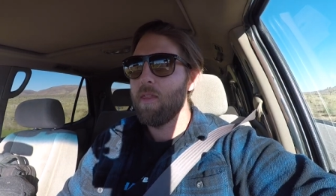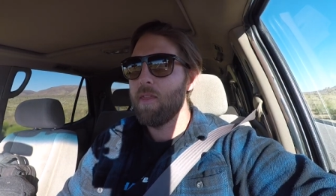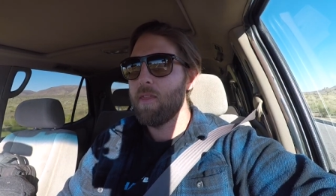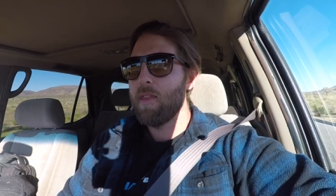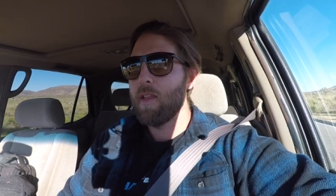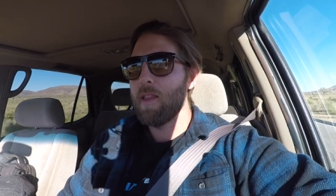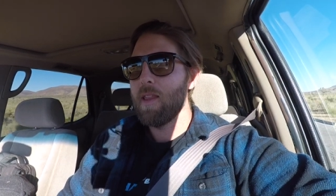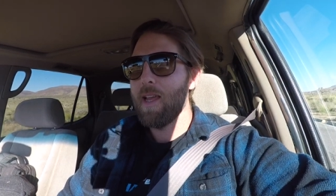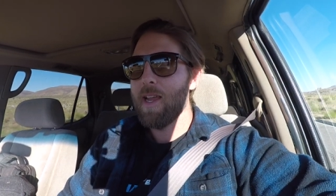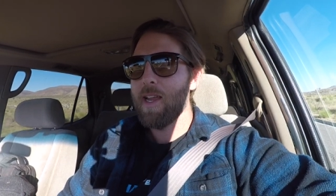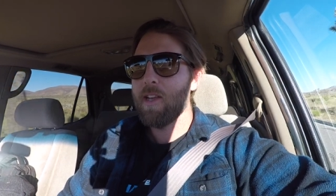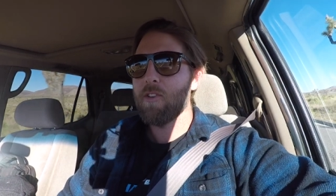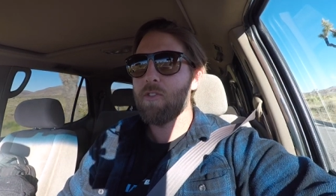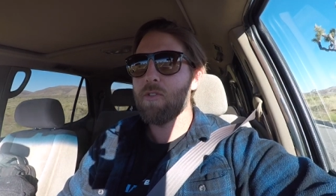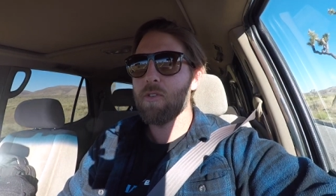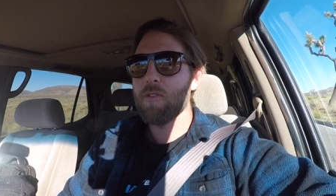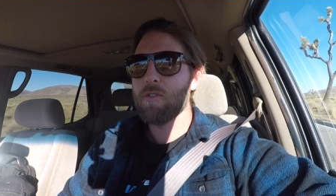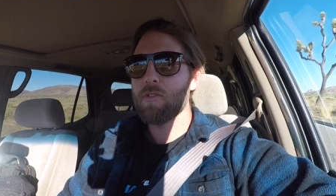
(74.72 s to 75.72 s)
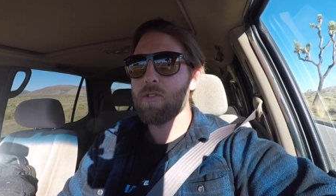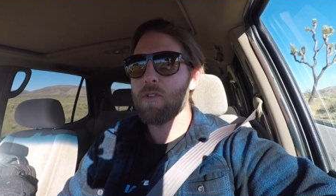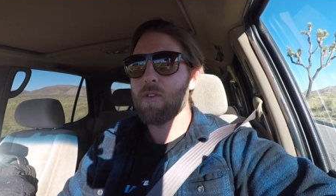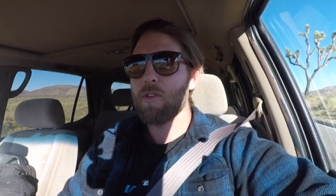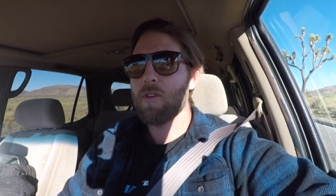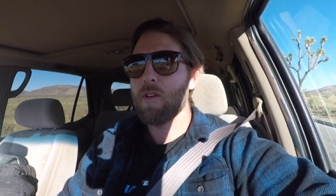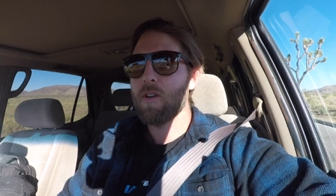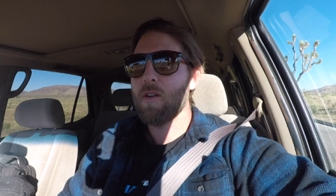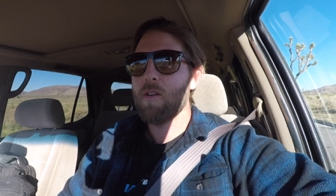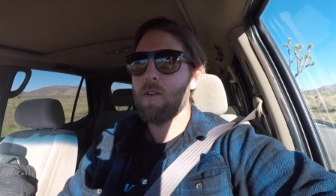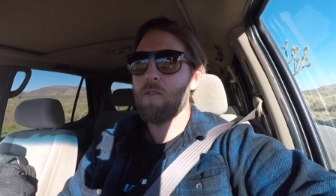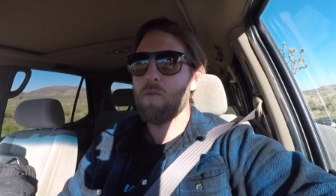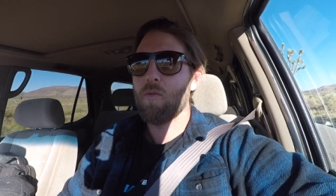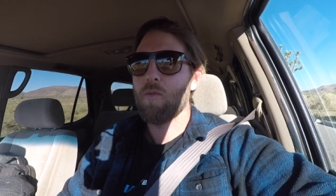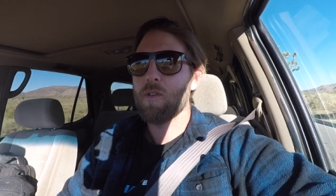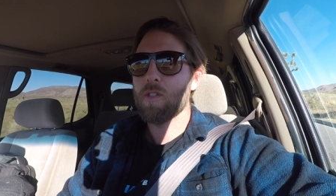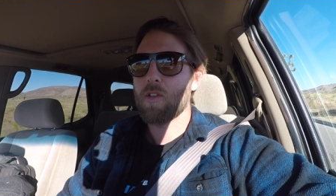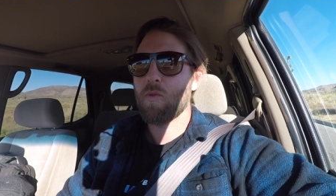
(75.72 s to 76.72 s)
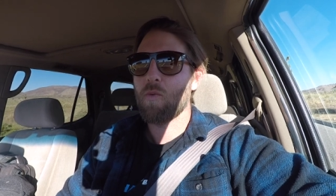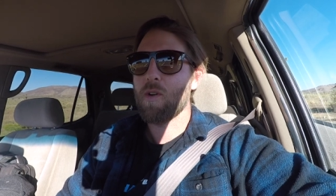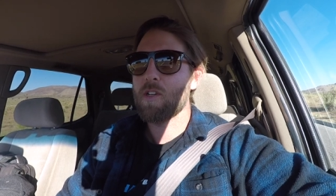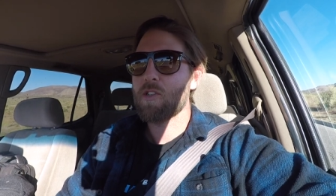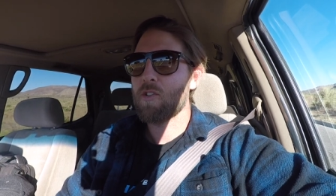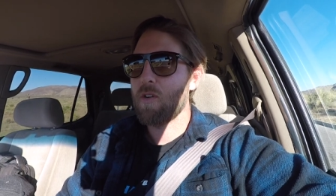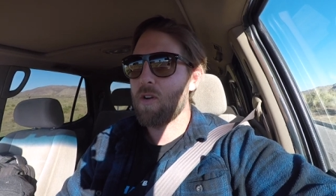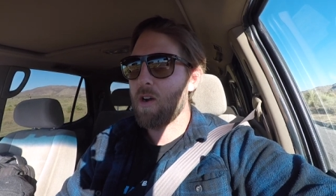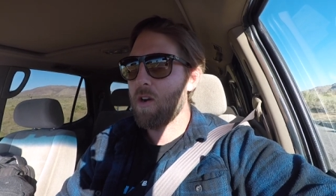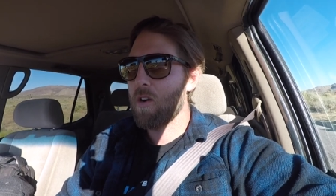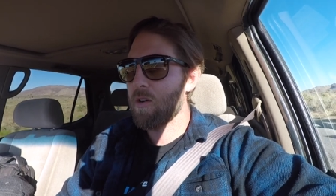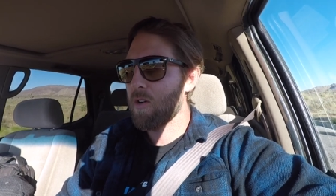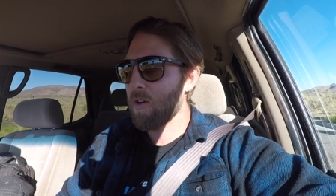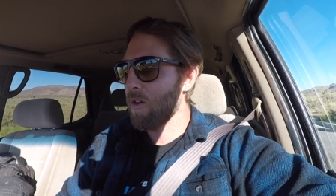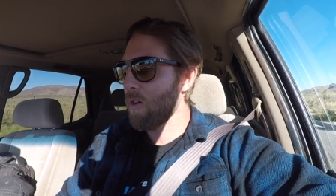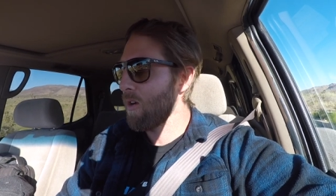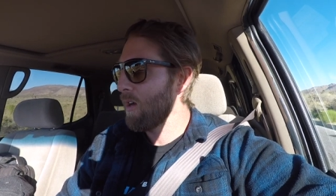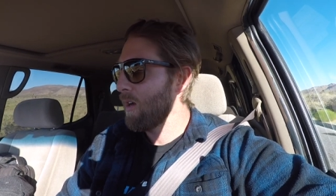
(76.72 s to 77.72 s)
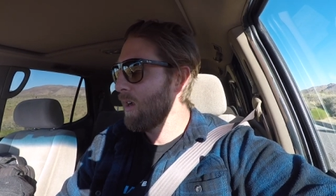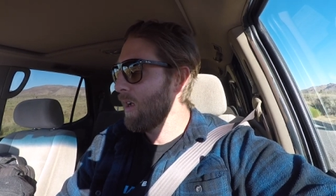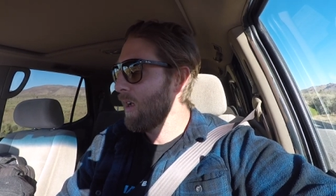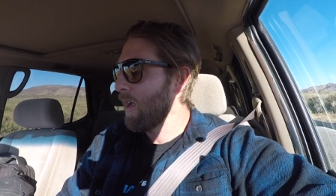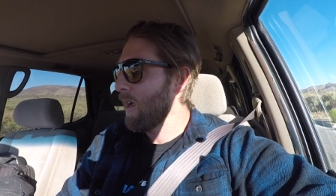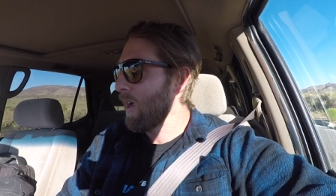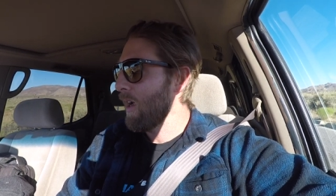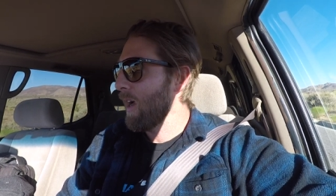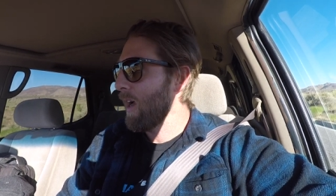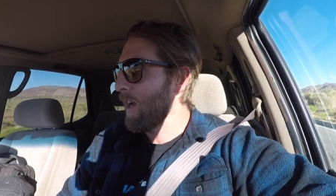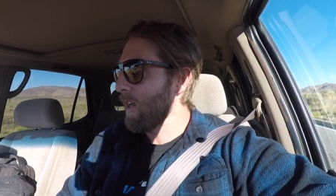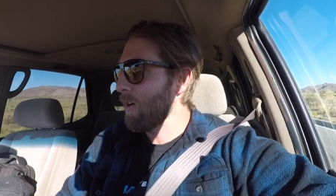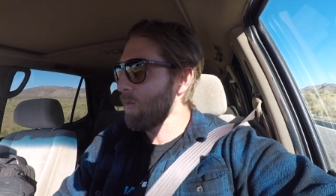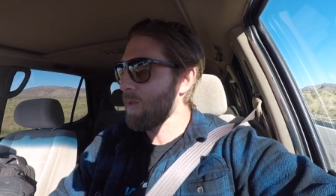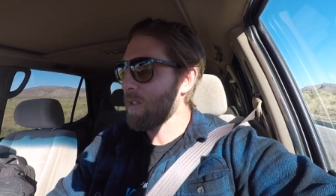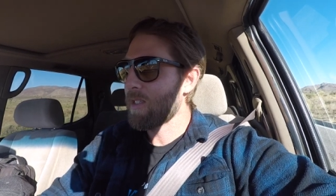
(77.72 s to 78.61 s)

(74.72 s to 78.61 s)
the Land Cruiser was original owner and it was